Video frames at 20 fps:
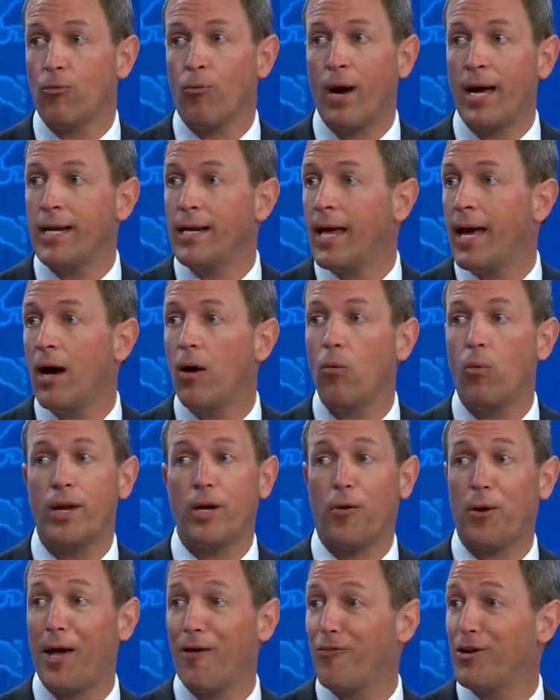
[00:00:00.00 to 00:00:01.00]
Right now, we
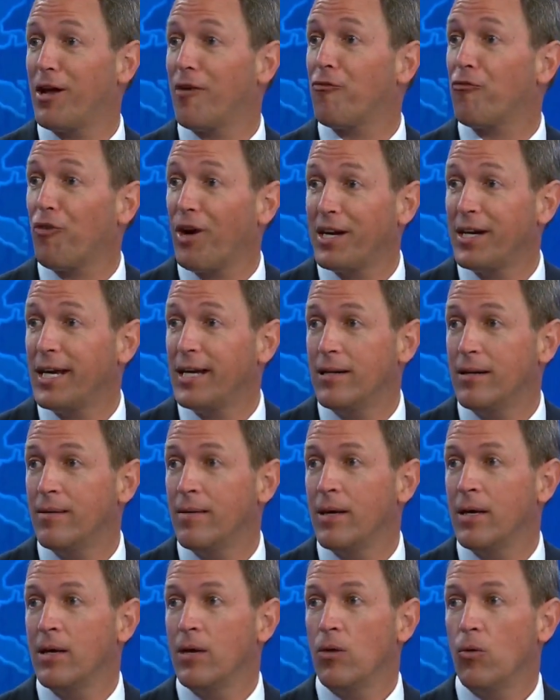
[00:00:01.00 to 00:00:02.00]
don't have enough funding.
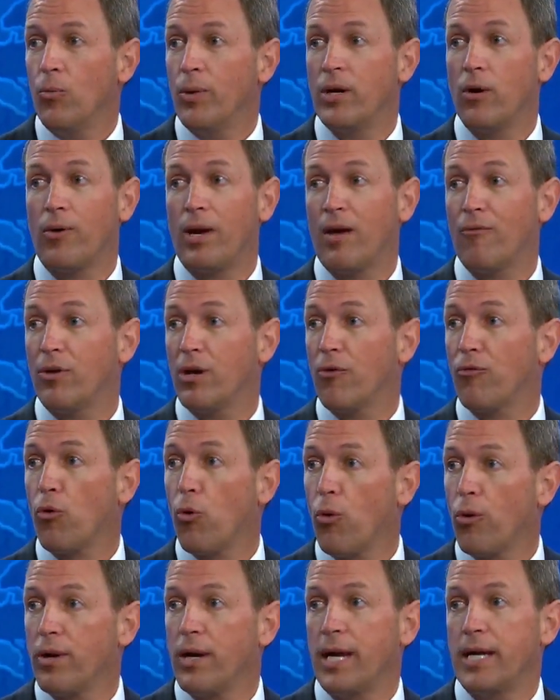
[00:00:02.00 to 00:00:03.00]
We don't have enough
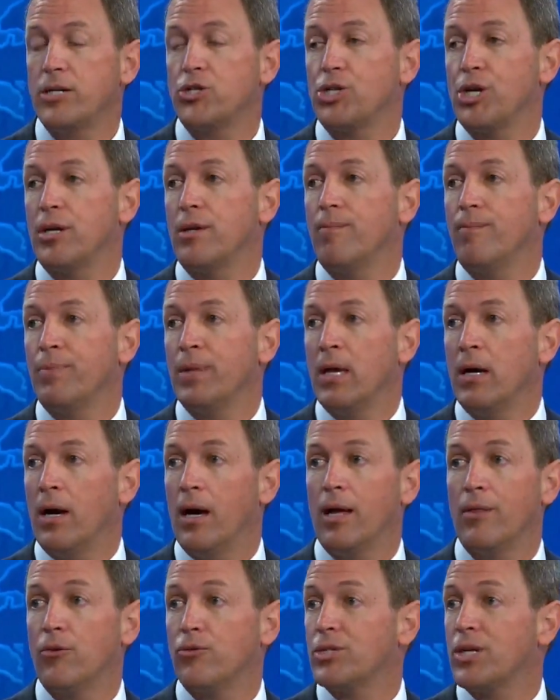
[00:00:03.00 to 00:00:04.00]
coordination.
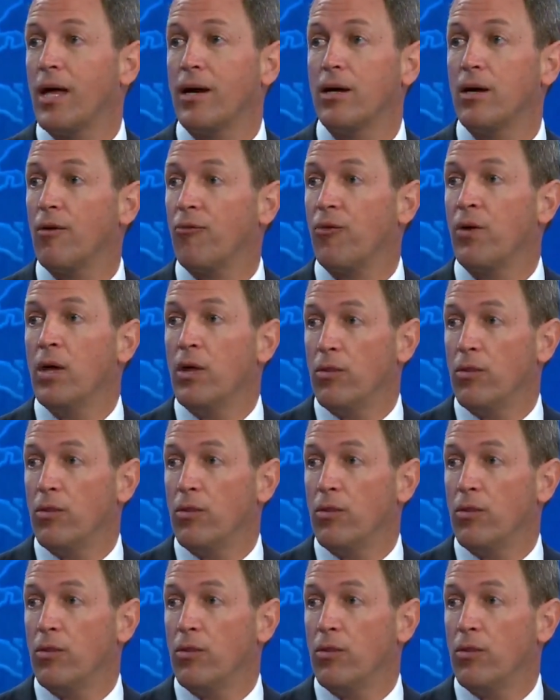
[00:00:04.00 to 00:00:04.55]
There's not enough,